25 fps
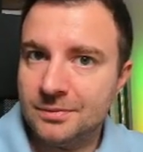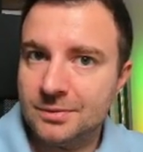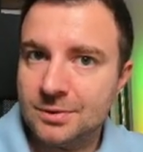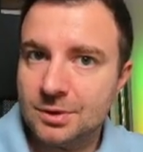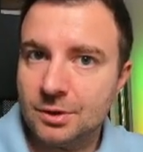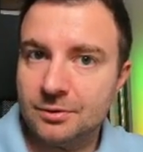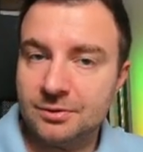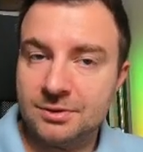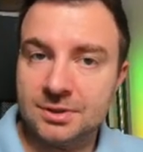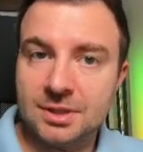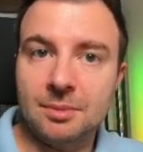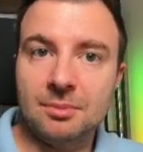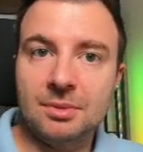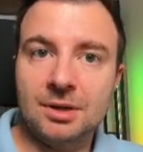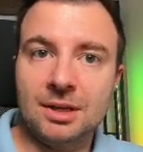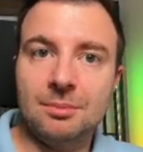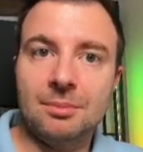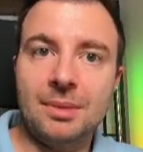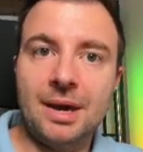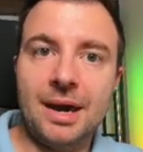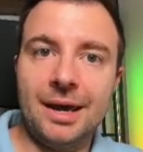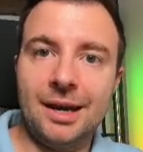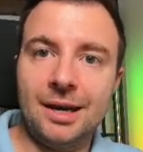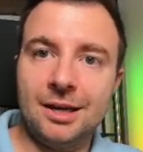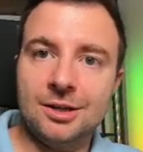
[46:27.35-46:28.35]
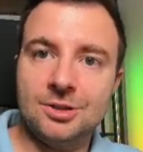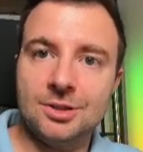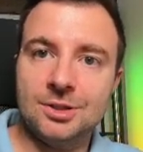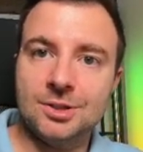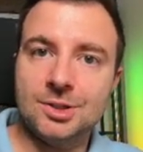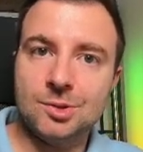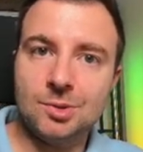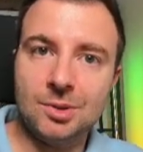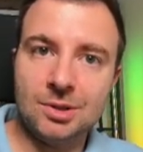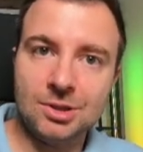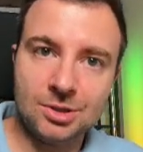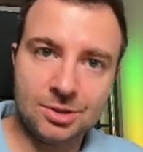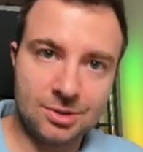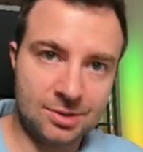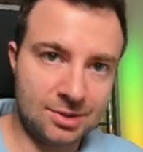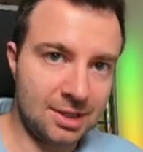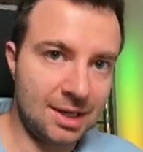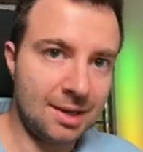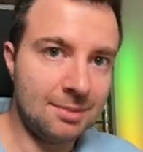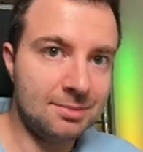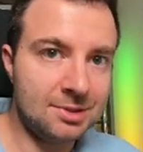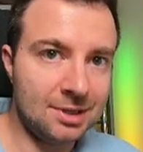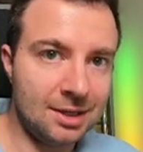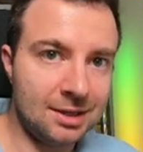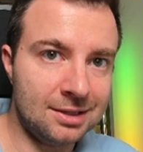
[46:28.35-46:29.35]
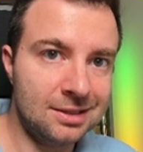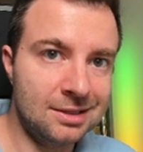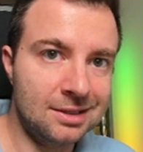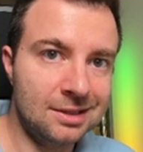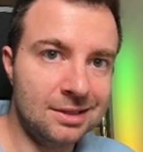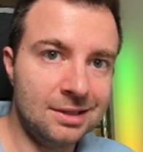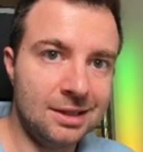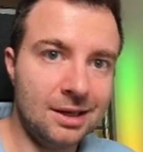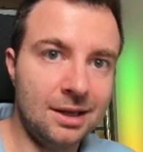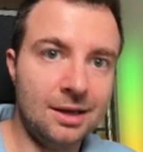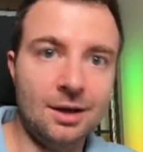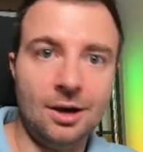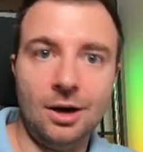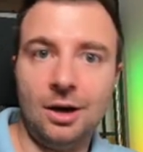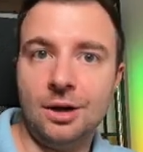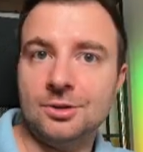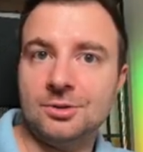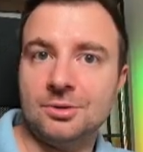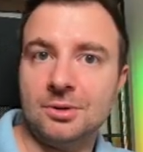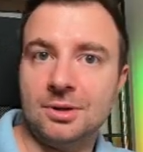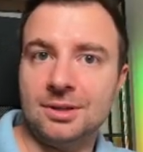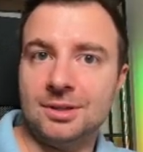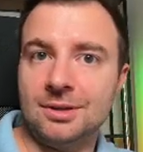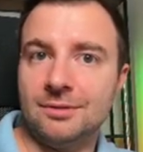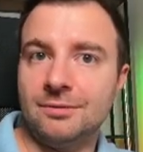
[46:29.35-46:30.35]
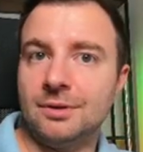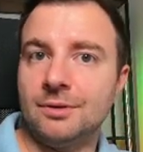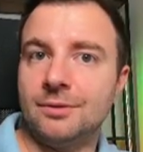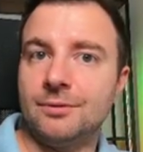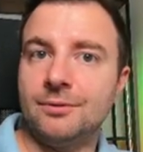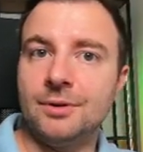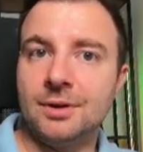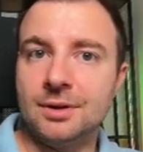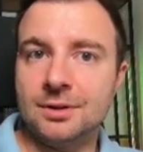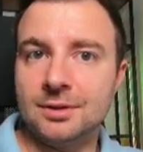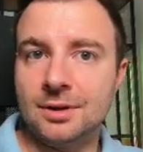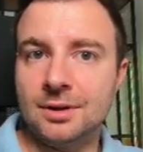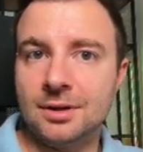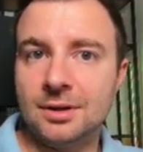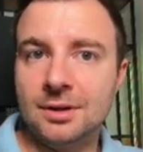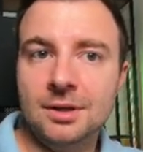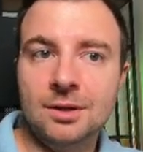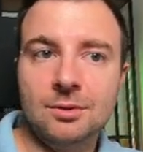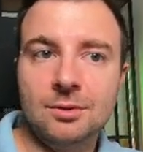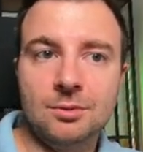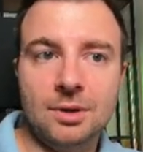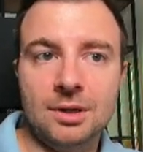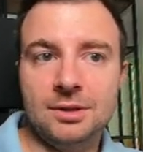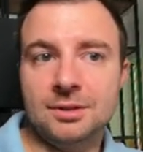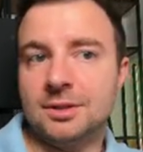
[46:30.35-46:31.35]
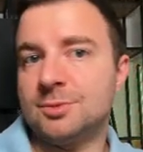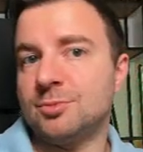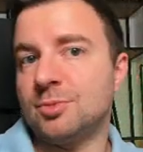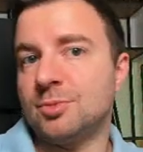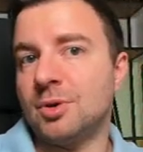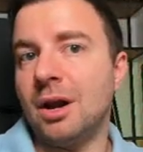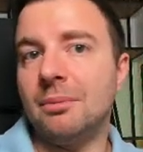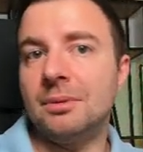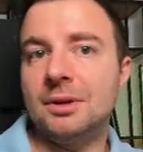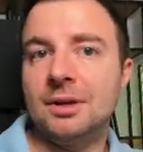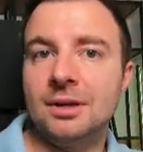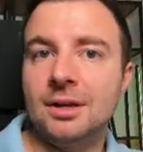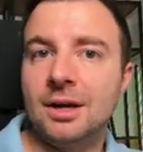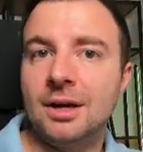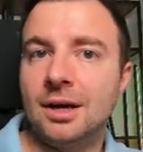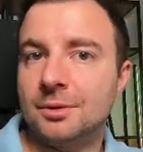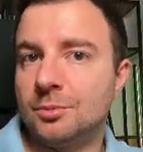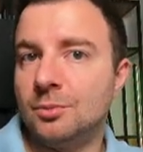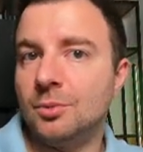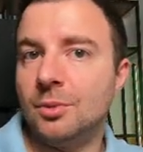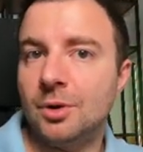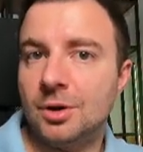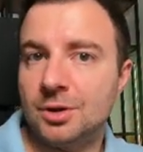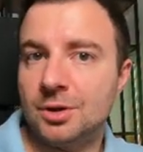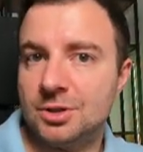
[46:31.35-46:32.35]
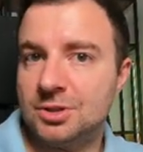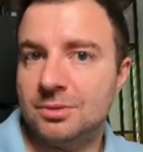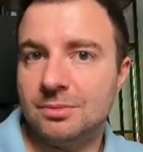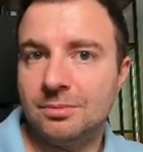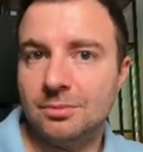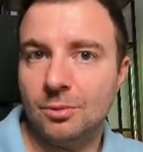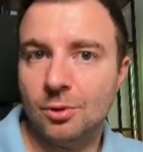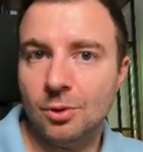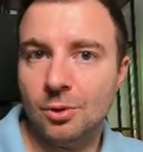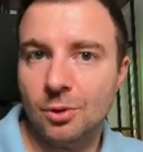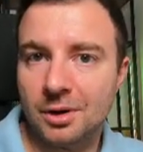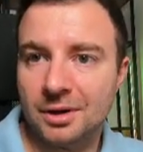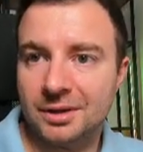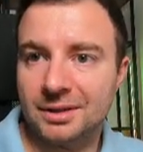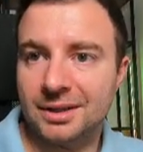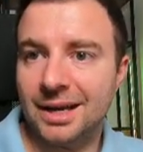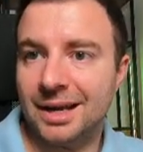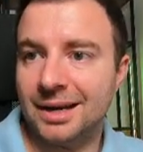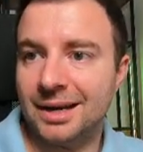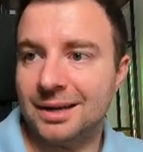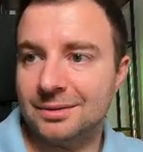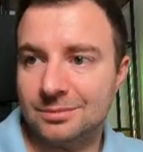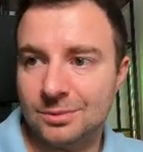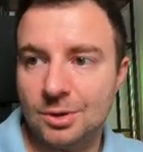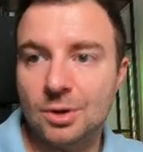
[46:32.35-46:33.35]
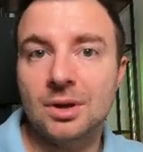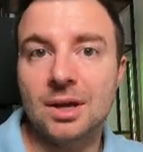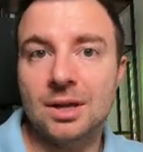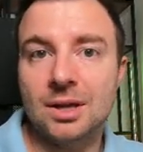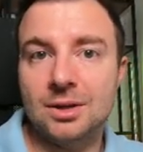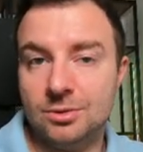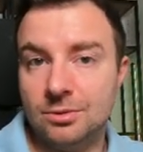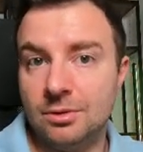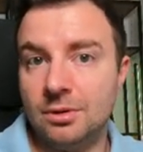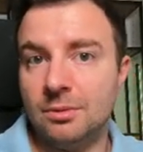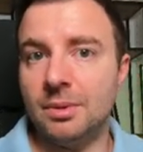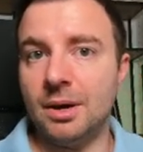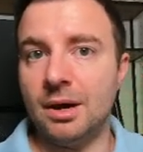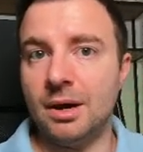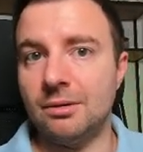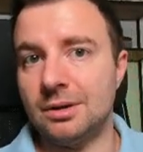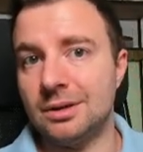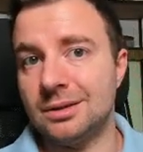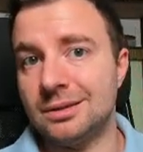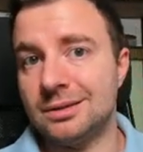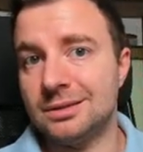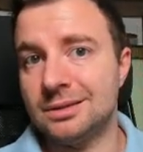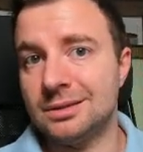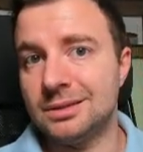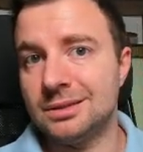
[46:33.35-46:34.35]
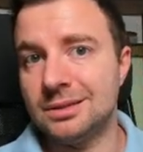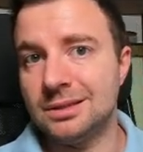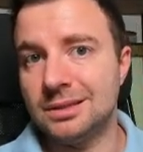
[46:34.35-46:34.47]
So if somebody manages to intercept it and alter it even further, well, there's probably not much more than you can do about it.